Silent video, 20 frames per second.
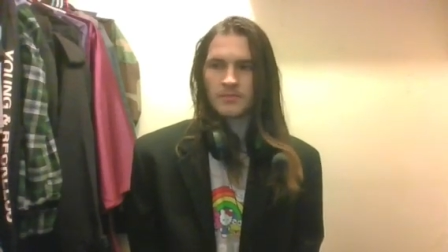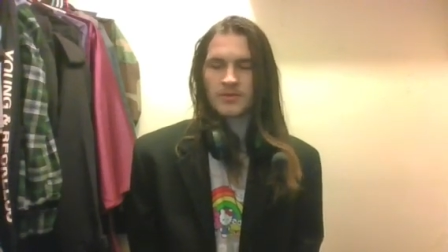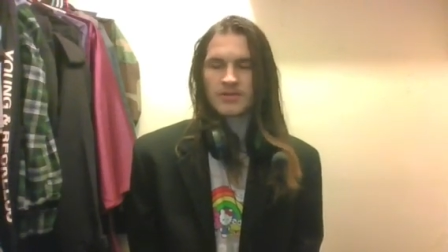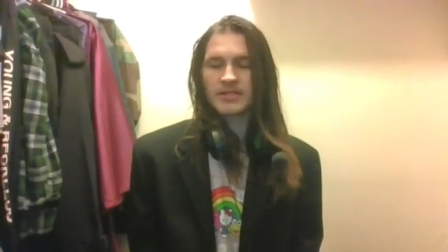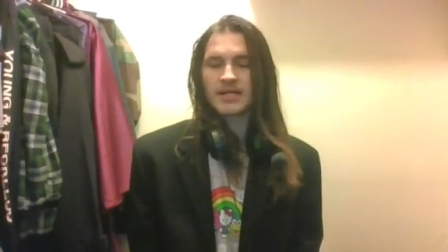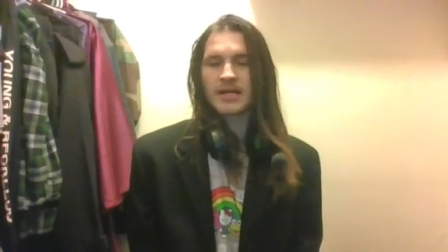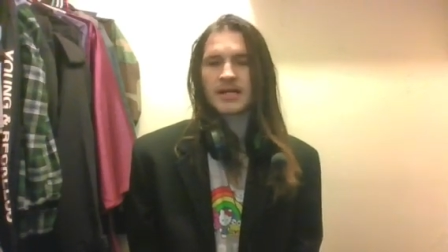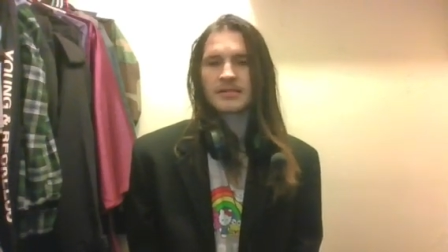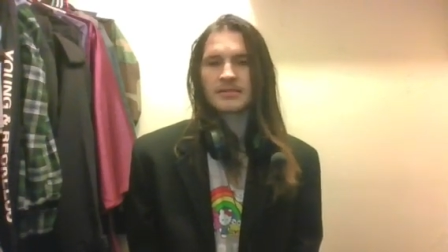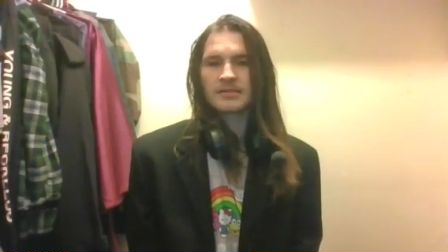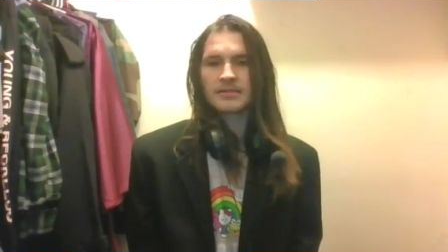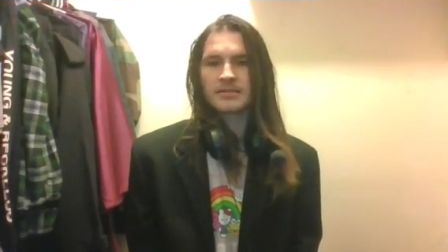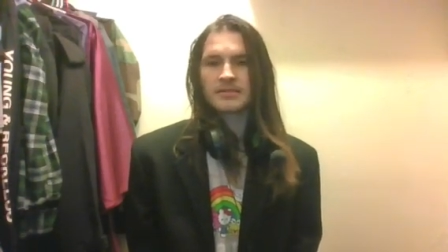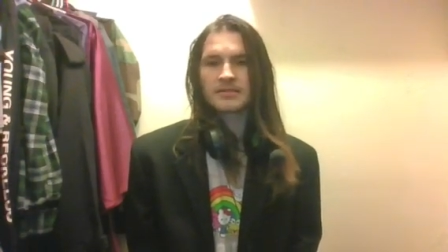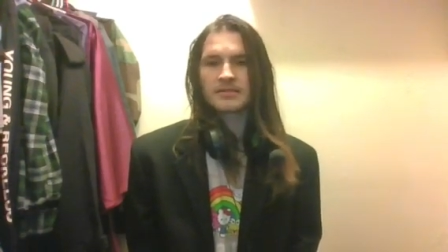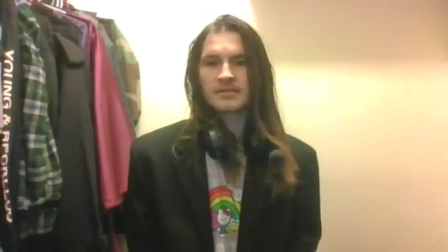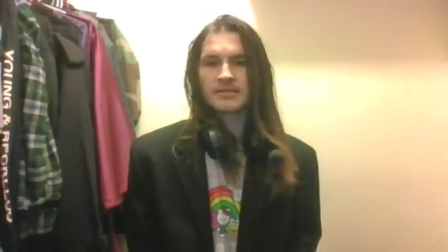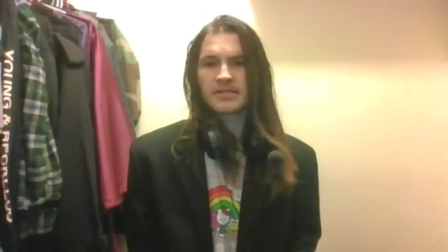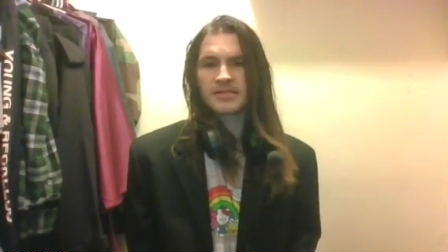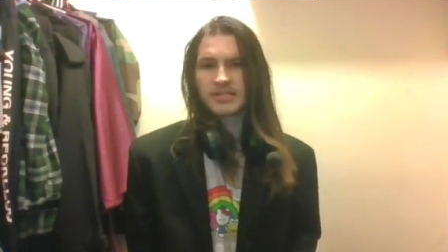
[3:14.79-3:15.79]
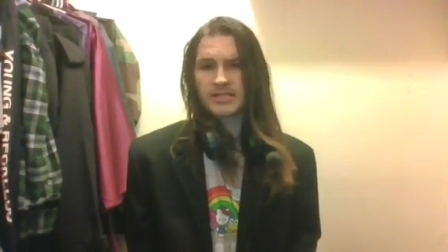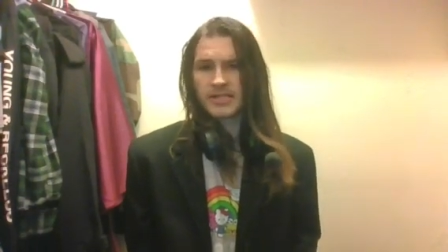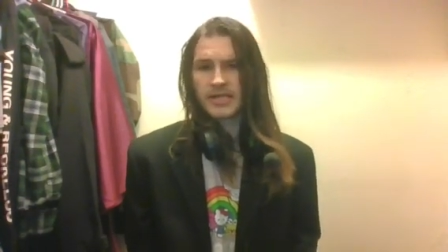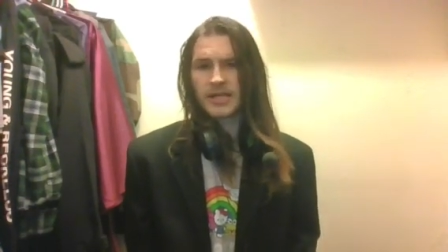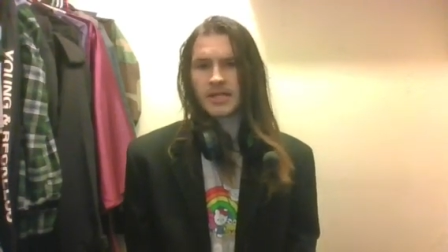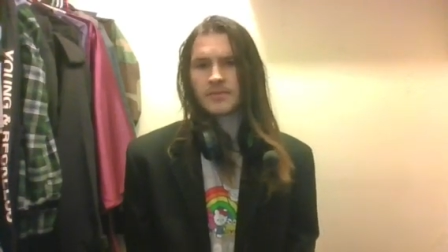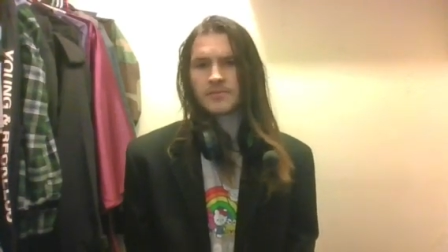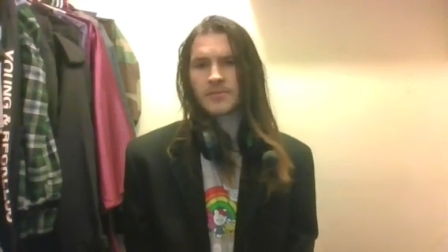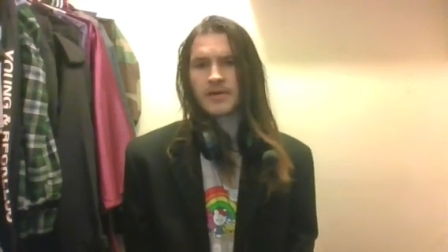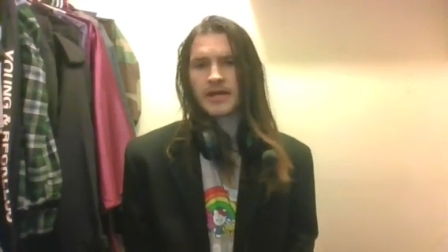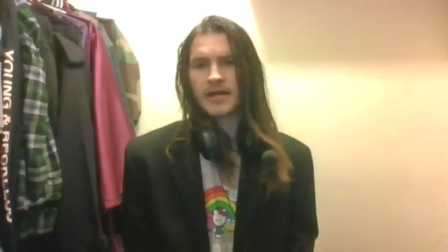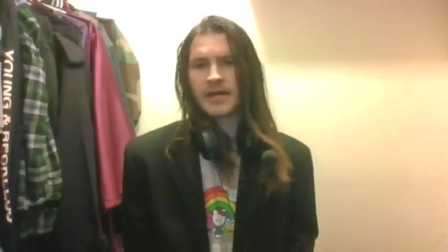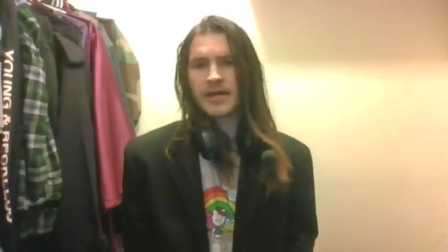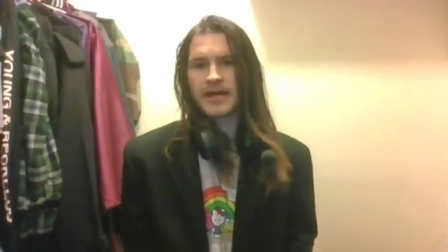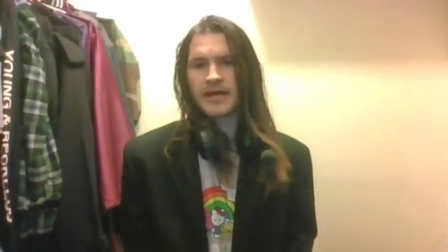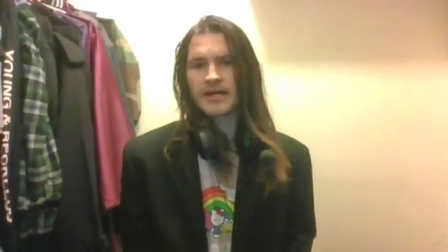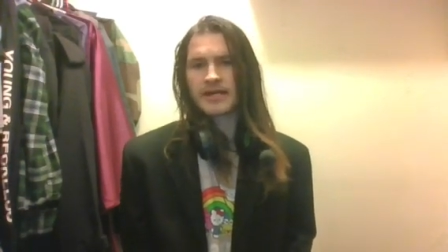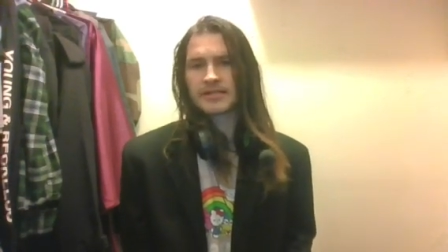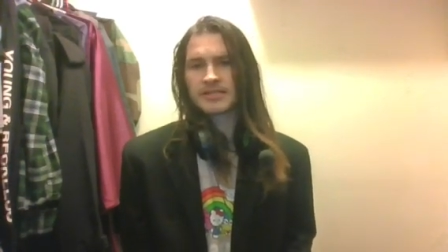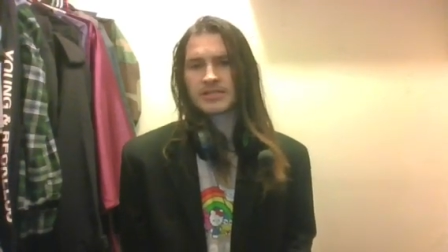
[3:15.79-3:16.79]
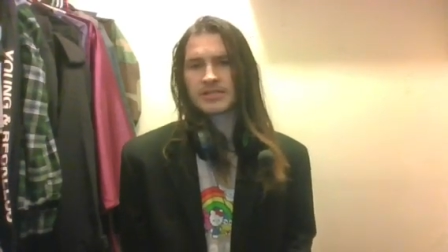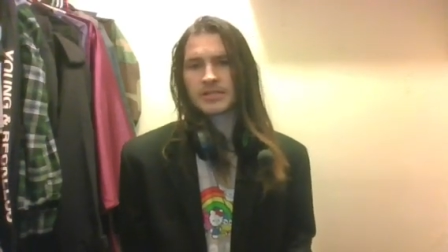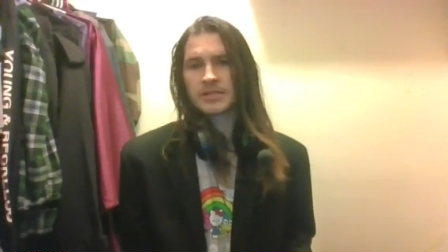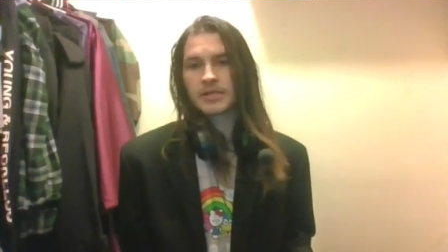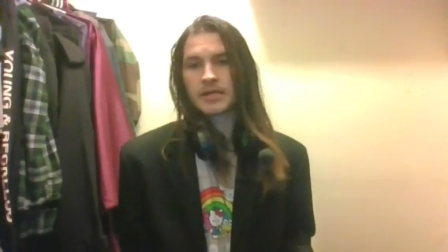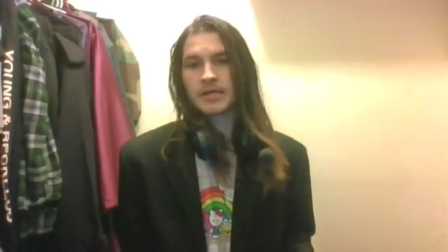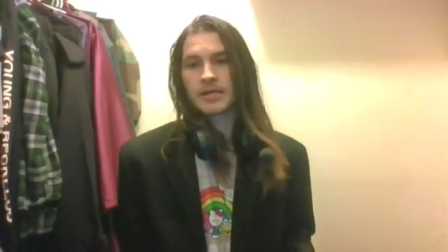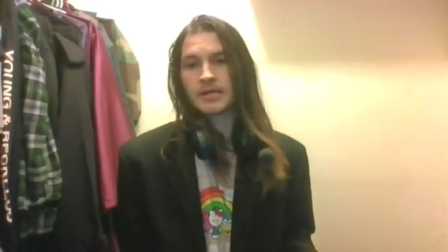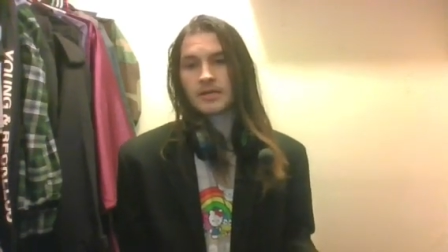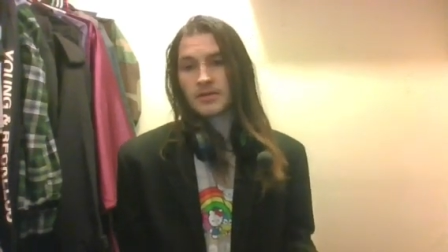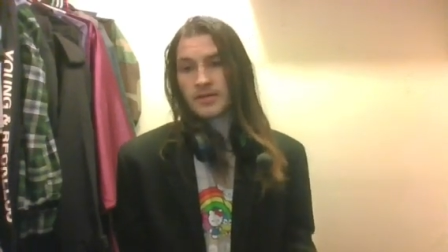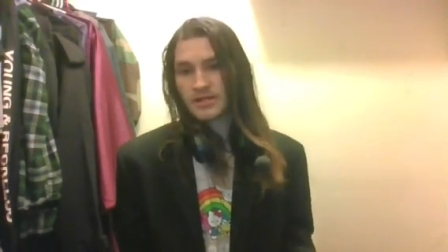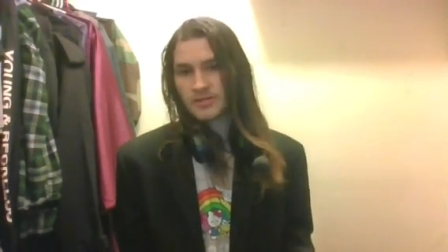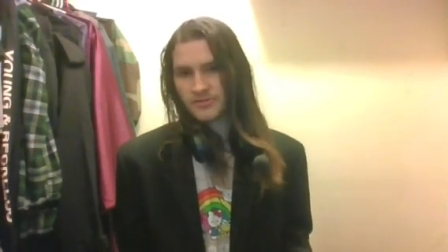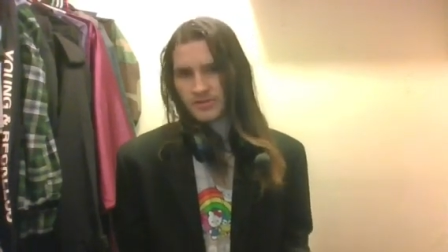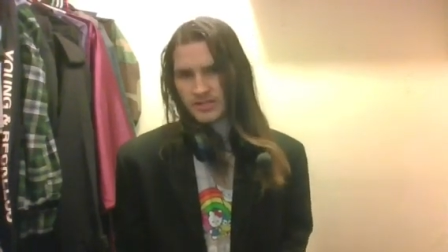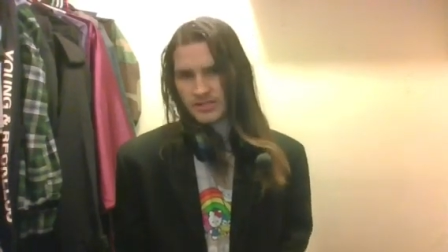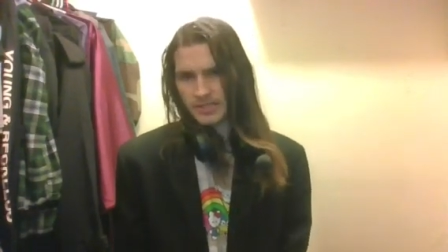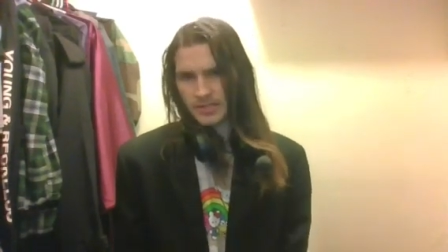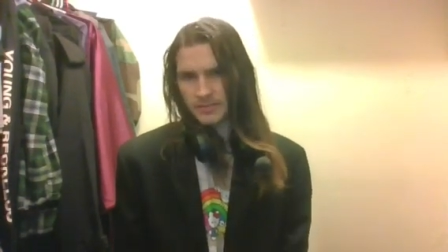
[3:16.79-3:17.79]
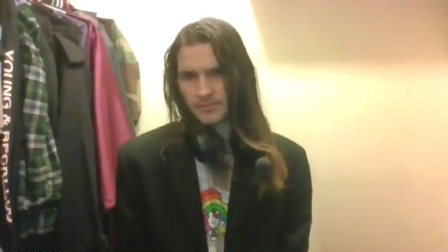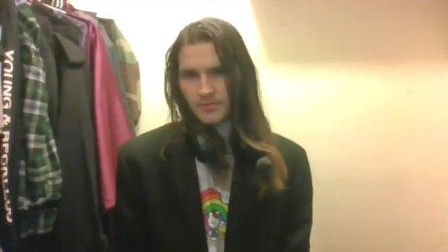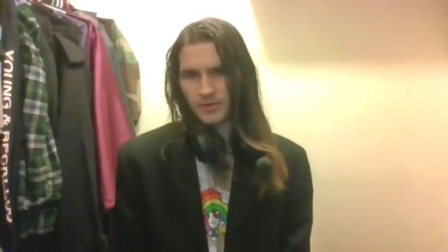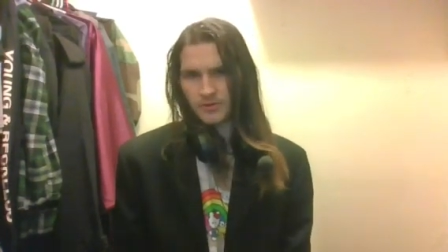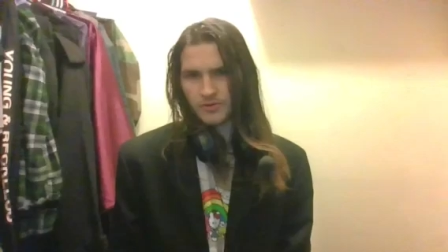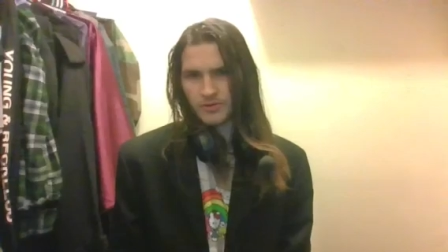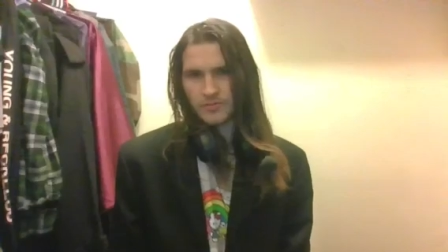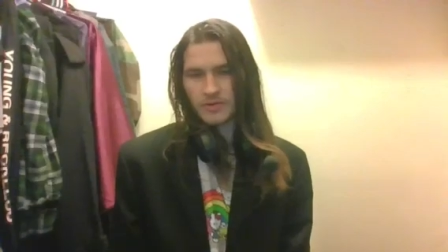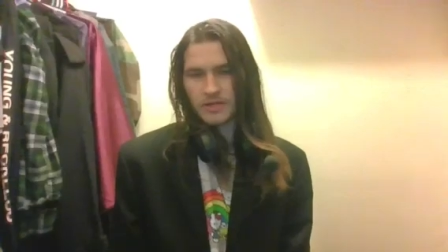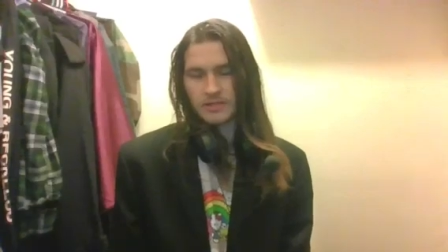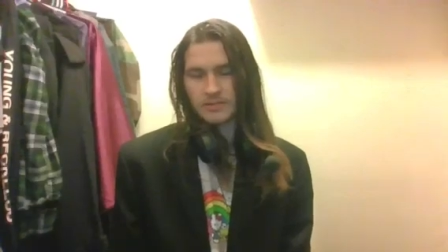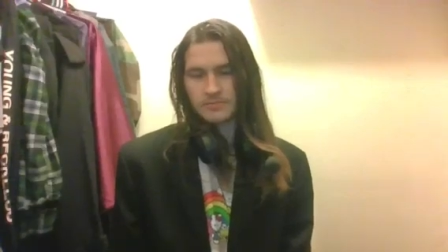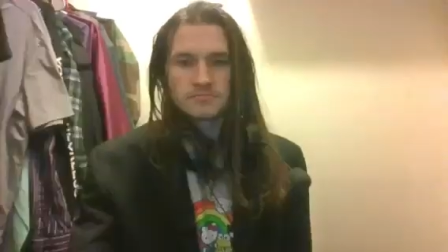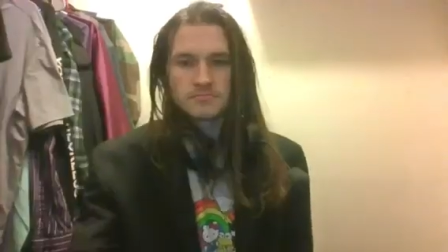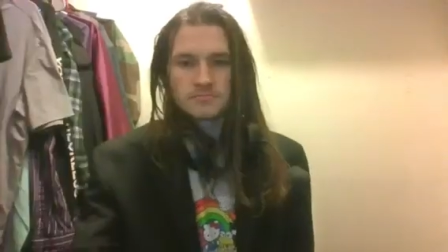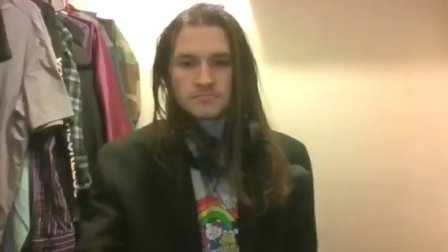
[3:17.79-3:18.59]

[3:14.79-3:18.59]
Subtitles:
but not the same as an electric type Pokemon.